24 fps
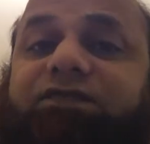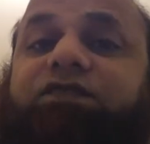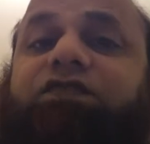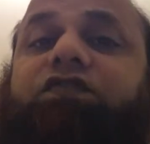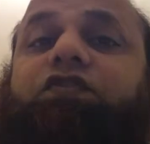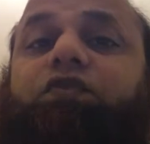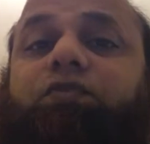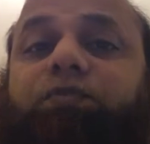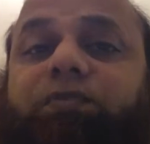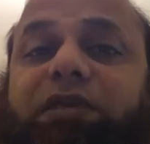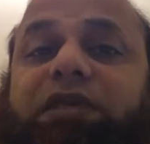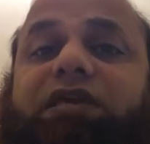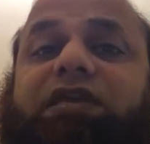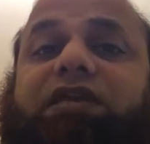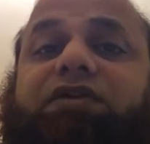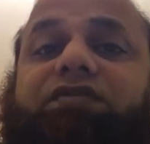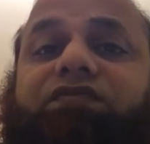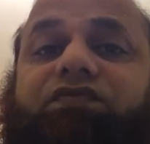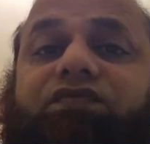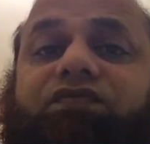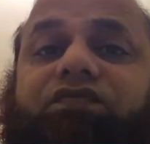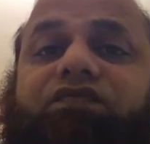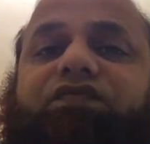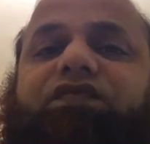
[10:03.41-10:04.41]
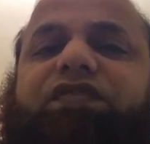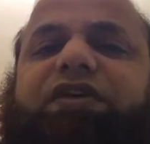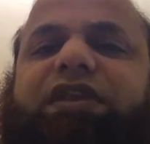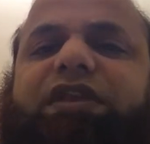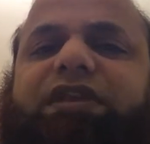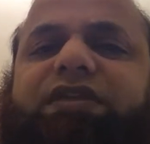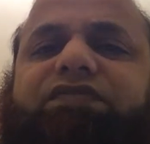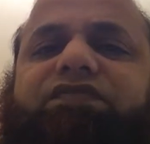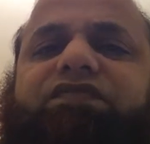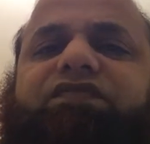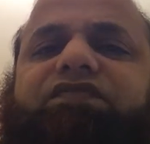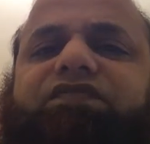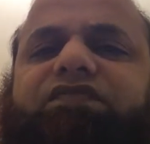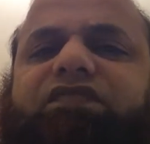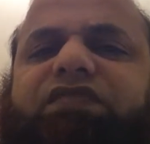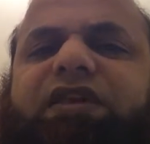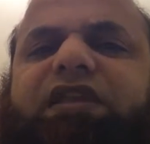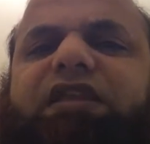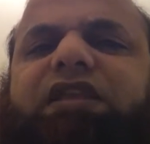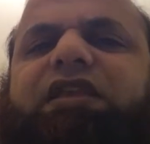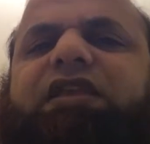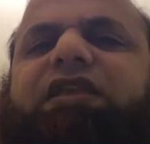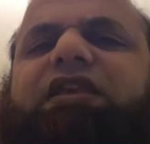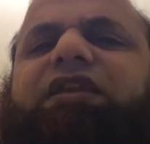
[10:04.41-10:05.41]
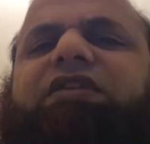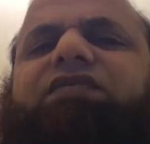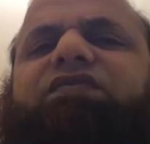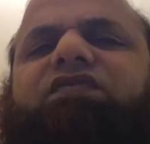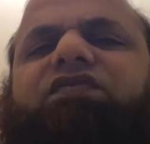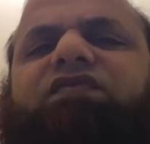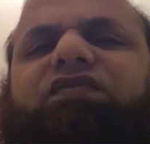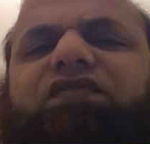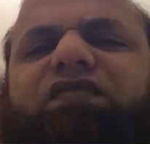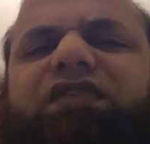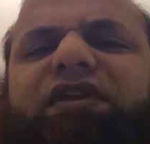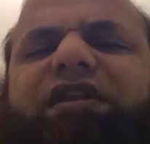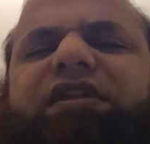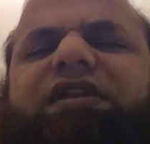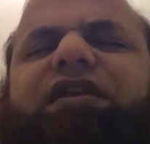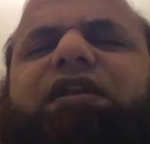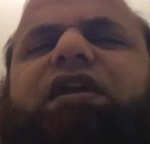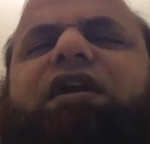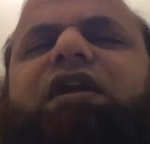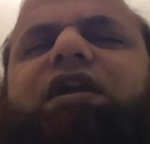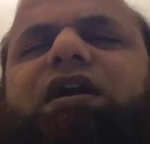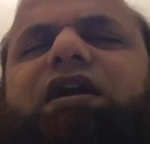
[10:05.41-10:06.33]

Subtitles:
to be a very very